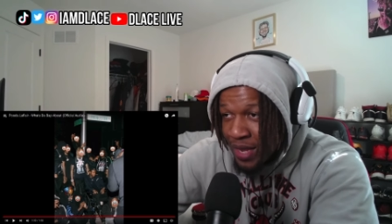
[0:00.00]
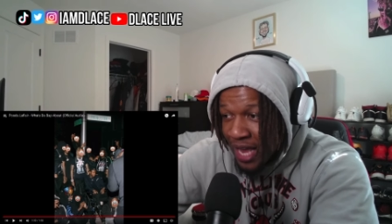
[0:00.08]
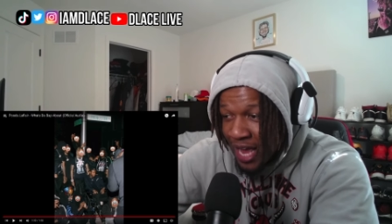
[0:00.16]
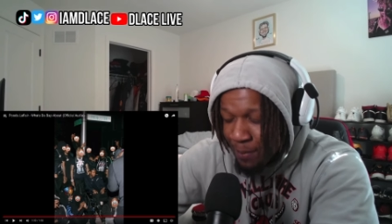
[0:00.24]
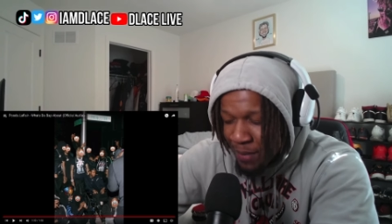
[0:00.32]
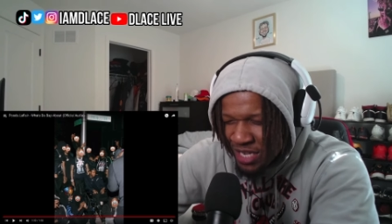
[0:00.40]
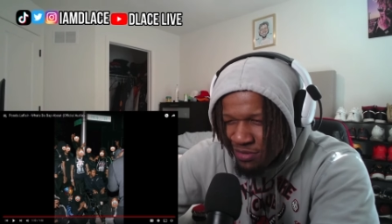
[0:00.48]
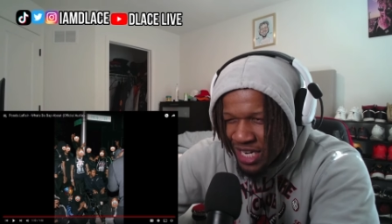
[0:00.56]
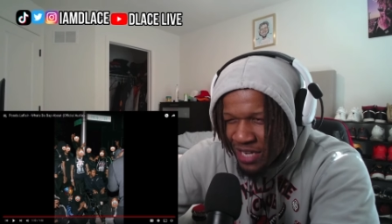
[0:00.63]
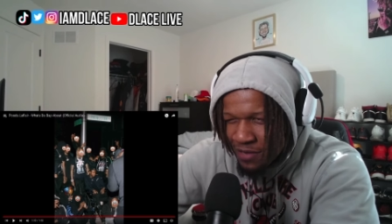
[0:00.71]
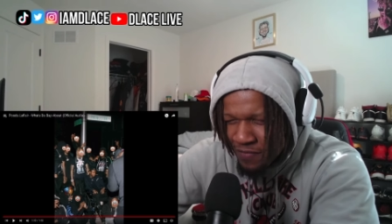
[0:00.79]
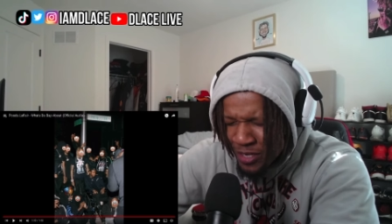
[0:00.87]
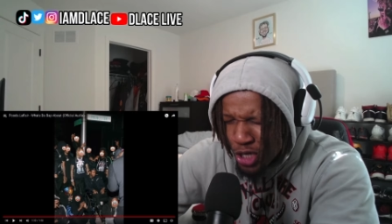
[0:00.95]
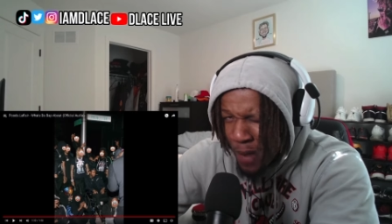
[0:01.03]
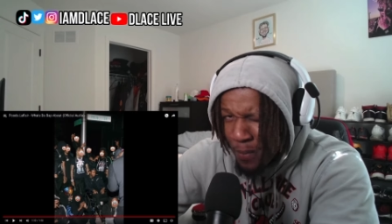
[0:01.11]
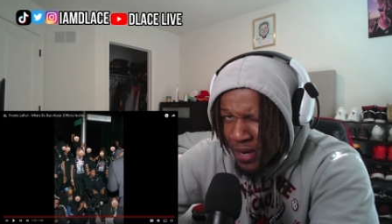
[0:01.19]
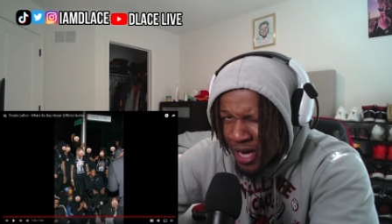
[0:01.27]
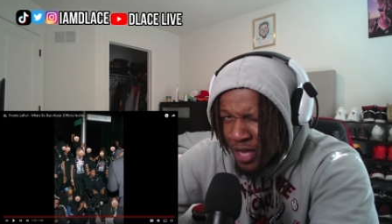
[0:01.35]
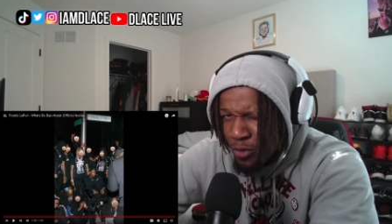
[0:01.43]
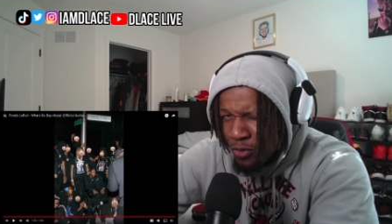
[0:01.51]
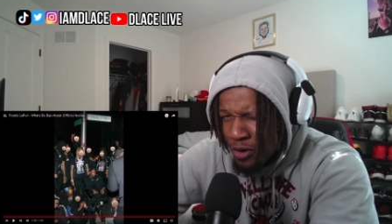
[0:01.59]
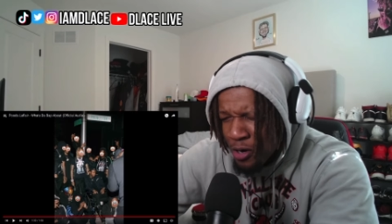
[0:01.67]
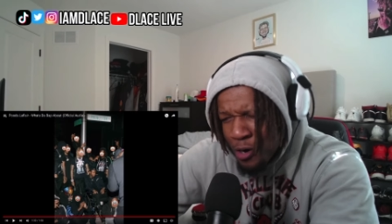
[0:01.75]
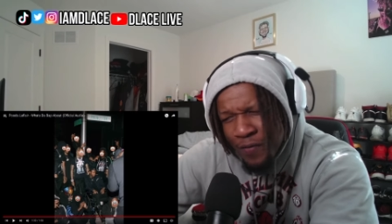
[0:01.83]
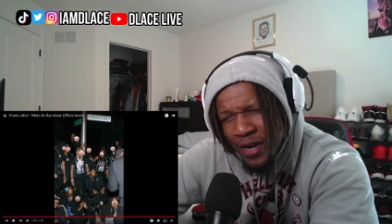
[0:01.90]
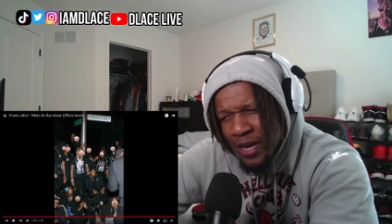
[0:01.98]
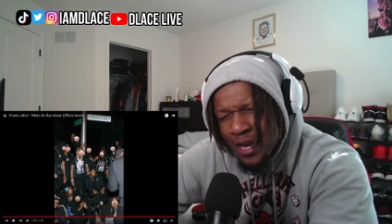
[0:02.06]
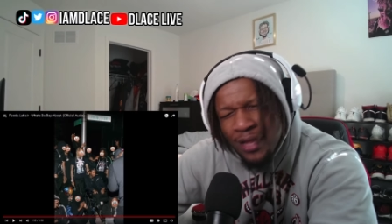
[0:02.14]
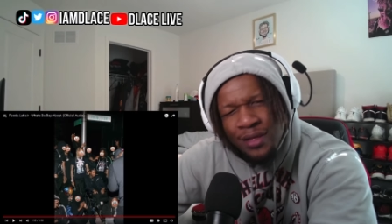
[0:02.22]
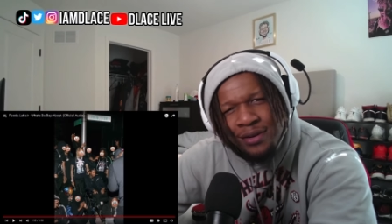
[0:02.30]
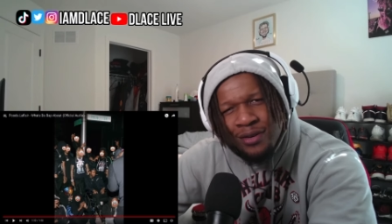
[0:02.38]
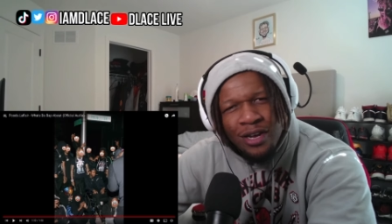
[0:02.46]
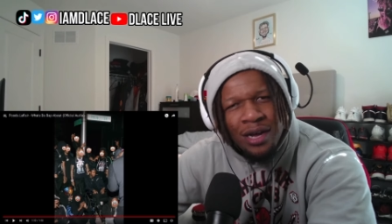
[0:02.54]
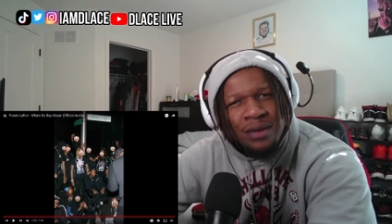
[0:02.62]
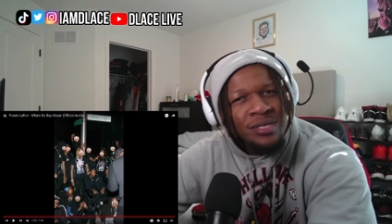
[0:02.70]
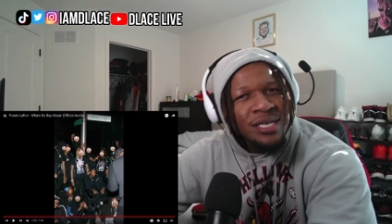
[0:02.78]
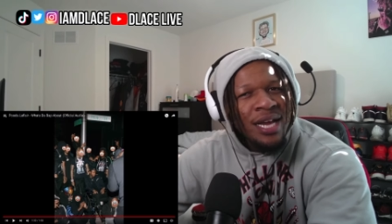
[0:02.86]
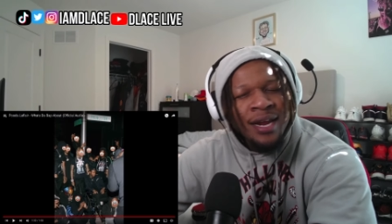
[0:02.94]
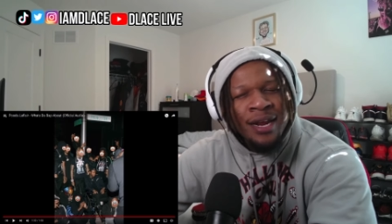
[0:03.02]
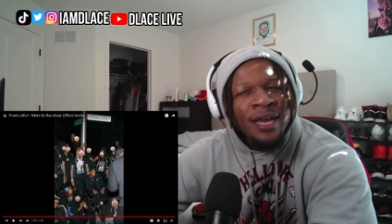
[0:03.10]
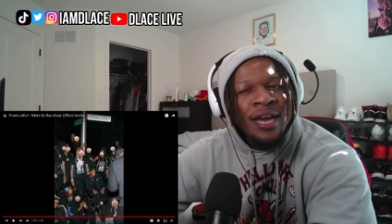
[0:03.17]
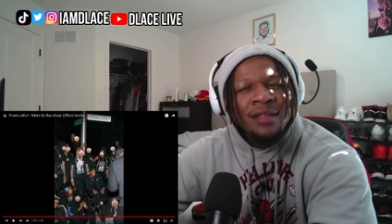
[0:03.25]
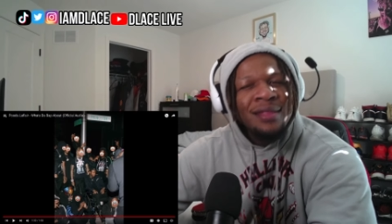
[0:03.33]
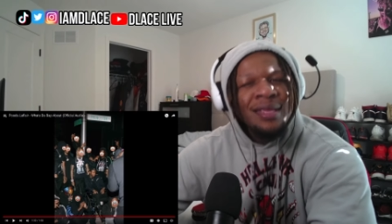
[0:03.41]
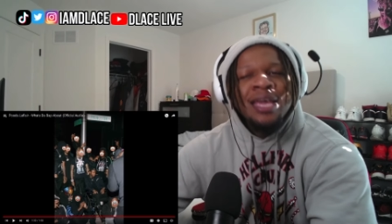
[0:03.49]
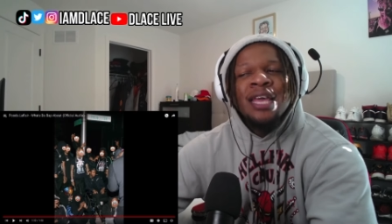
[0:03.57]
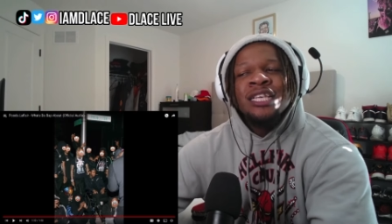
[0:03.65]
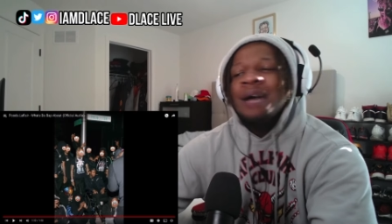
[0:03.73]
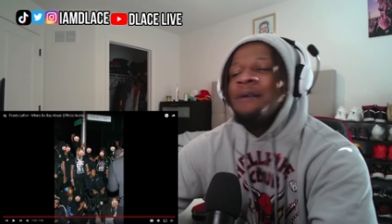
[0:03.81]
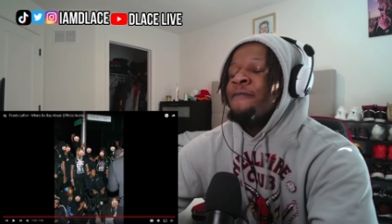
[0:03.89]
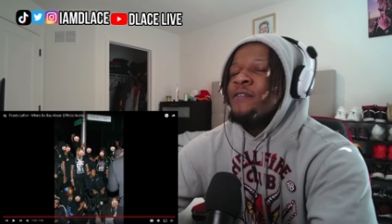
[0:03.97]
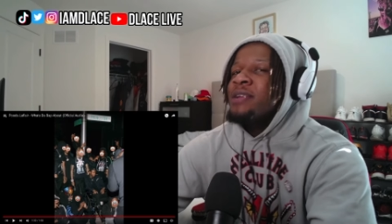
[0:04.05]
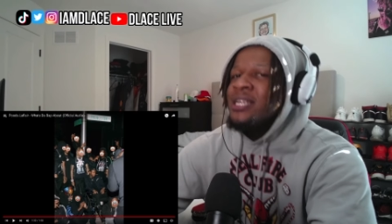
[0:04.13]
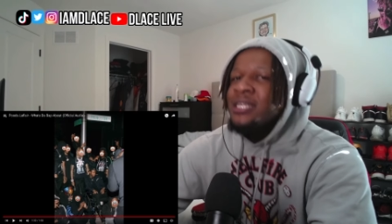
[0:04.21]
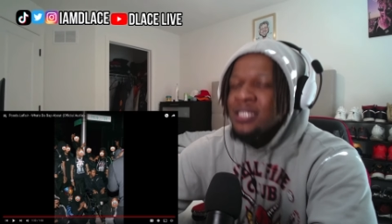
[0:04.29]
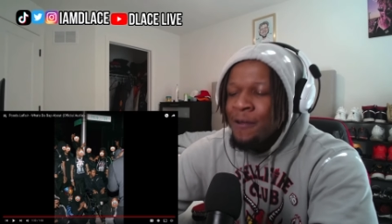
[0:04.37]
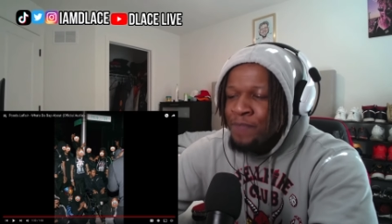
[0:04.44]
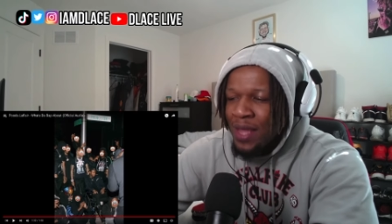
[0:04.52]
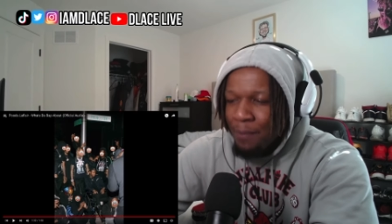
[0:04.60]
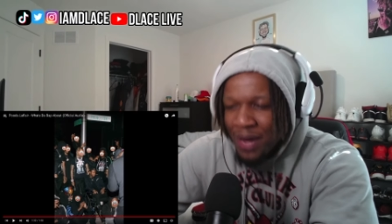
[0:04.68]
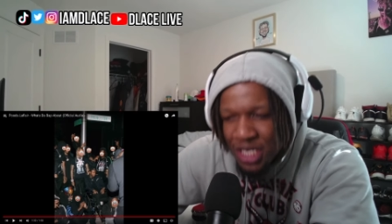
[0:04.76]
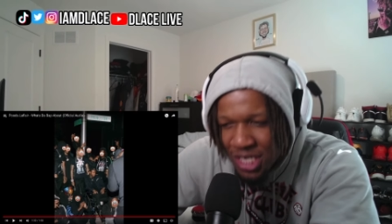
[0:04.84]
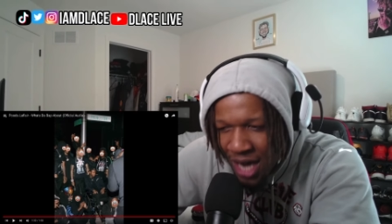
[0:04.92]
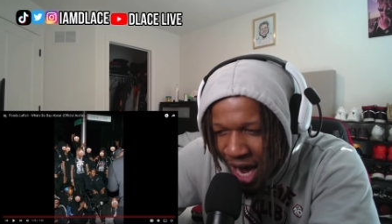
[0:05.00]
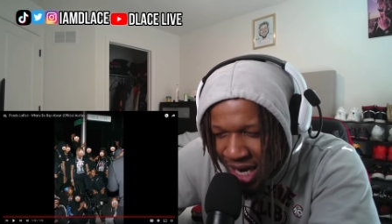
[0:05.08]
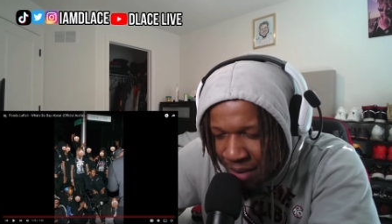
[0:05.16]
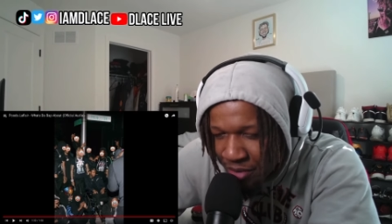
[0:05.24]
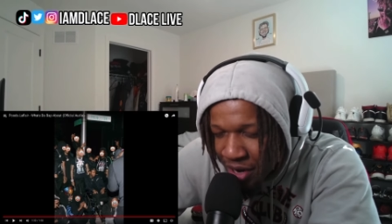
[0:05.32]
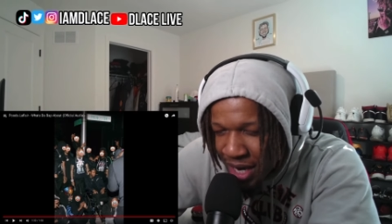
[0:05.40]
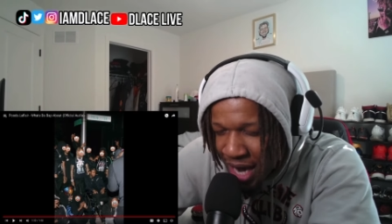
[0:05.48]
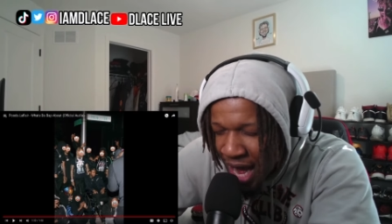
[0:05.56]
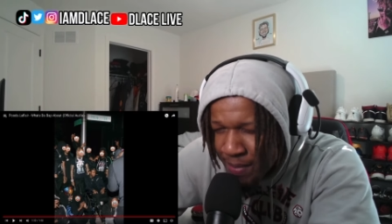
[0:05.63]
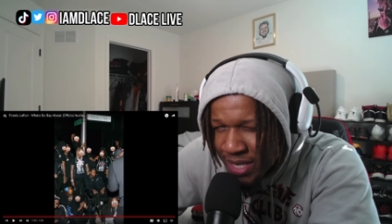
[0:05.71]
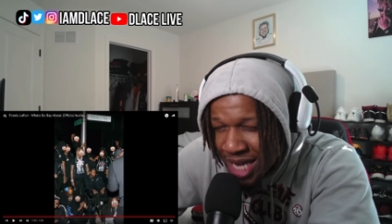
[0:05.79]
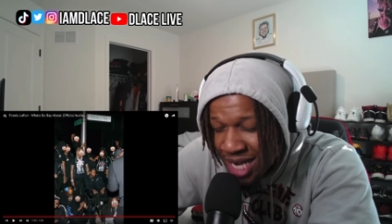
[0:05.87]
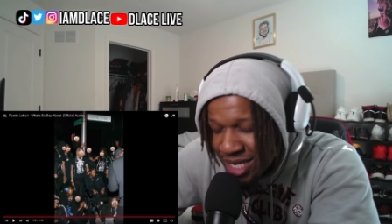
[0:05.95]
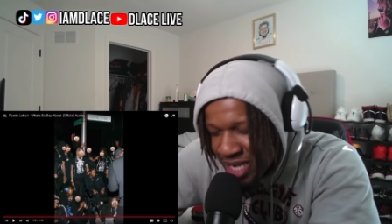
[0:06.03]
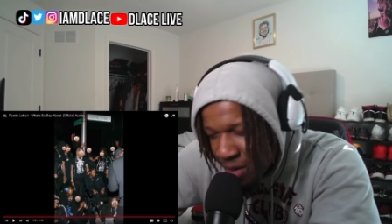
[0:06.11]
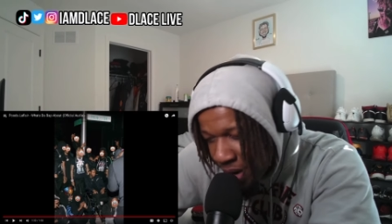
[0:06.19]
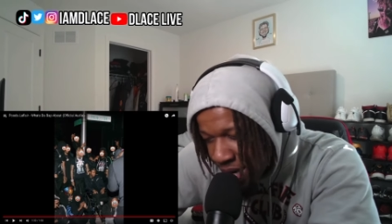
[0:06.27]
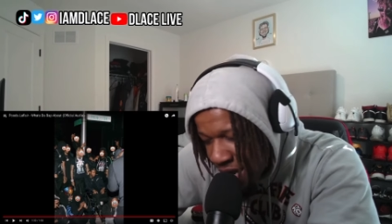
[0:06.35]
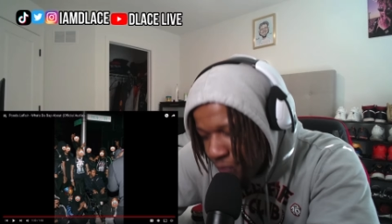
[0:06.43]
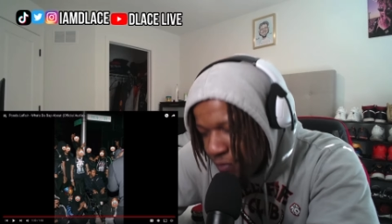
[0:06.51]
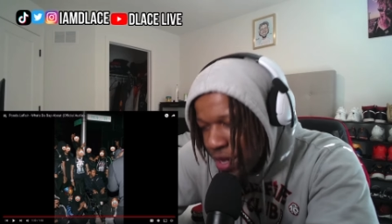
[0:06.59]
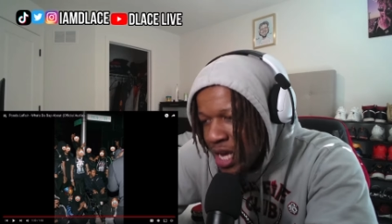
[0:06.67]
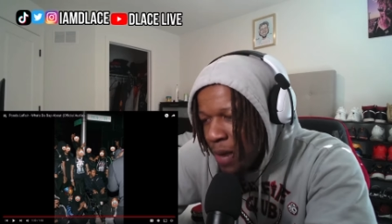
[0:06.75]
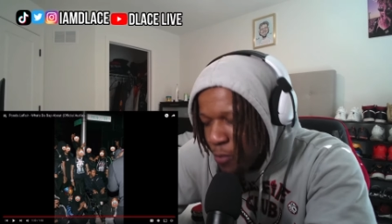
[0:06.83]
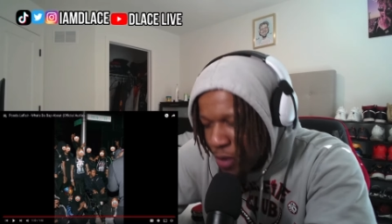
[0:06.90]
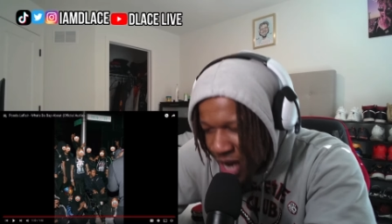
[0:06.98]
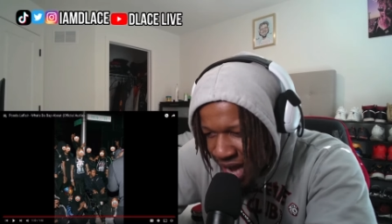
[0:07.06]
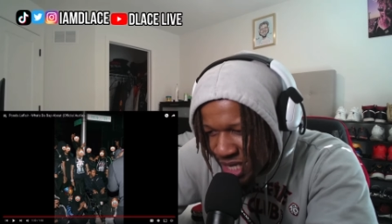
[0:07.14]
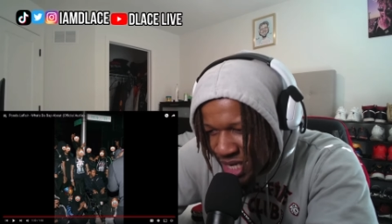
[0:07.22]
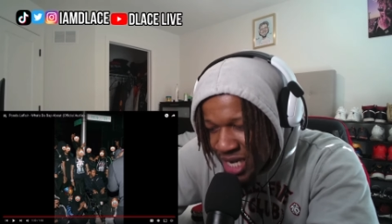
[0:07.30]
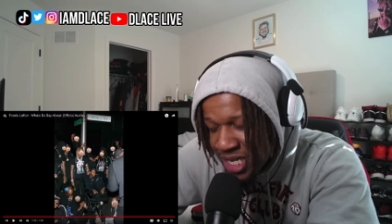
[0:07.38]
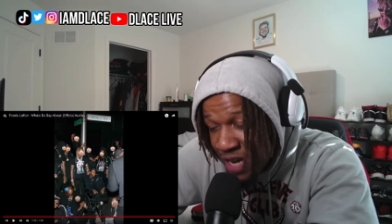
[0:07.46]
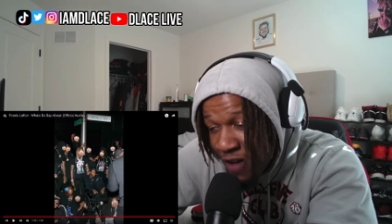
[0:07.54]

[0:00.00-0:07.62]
And best believe if you drop another one or any other, you know what I'm saying, any other things come from this, make sure y'all let me know in the comment section and we'll definitely come react to this.